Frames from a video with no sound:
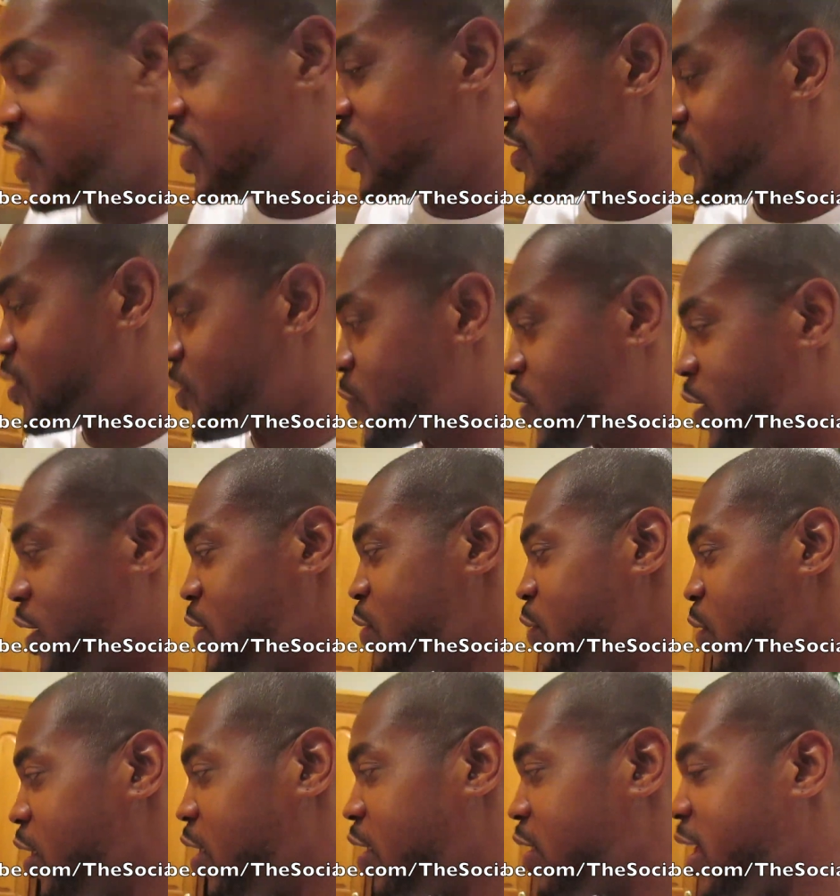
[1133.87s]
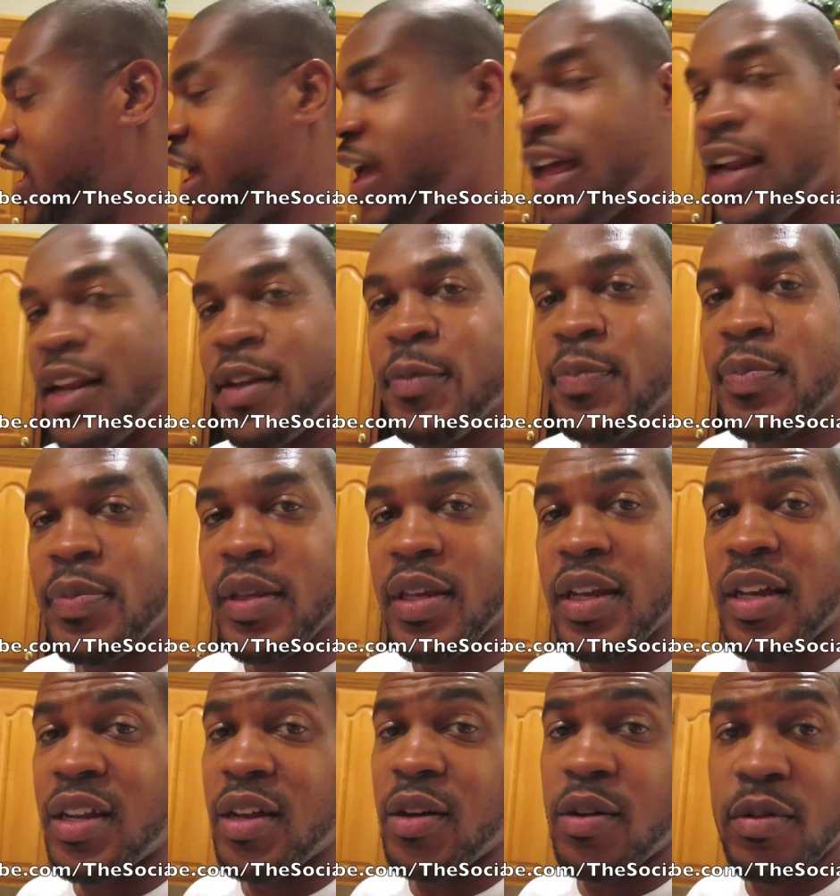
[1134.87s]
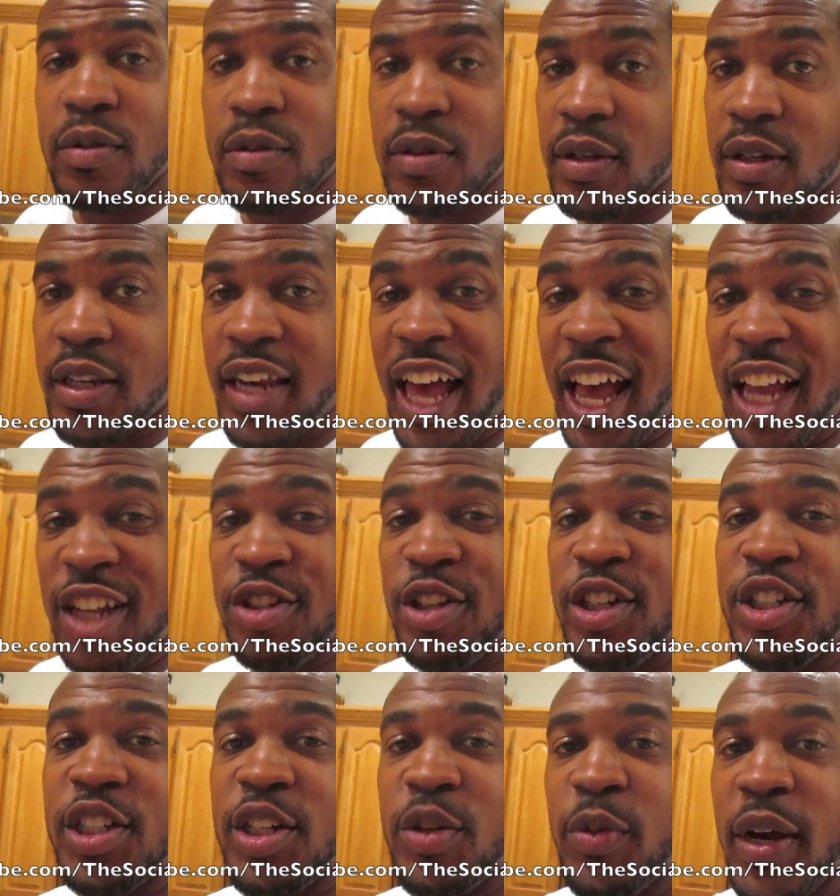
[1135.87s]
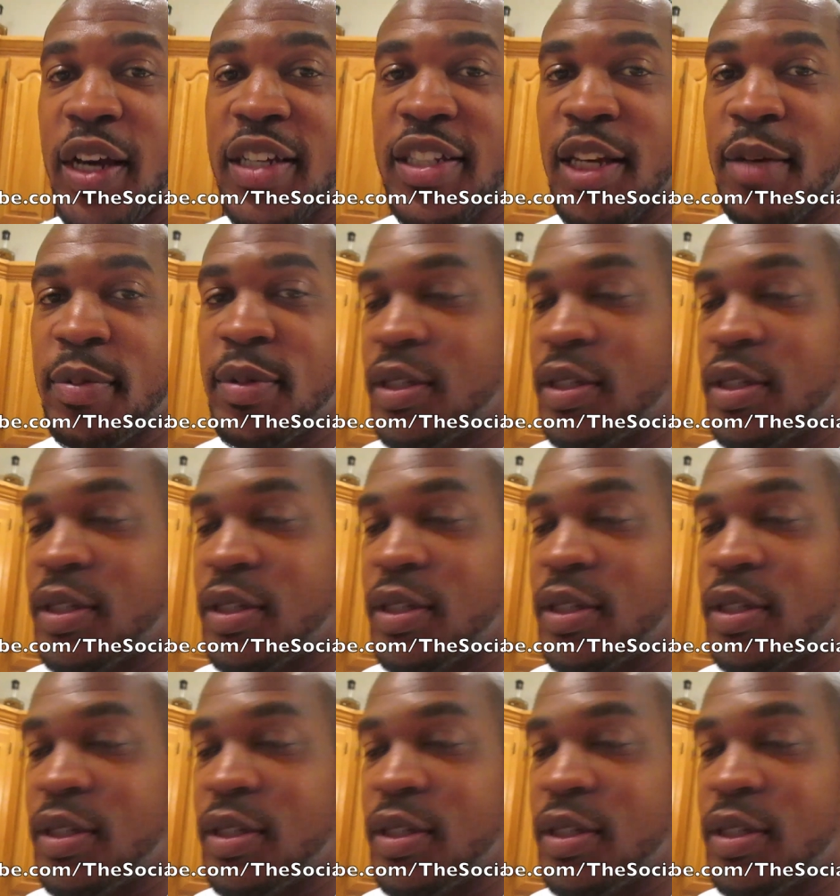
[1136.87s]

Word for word: And so when I do all that, you know, naturally she wakes up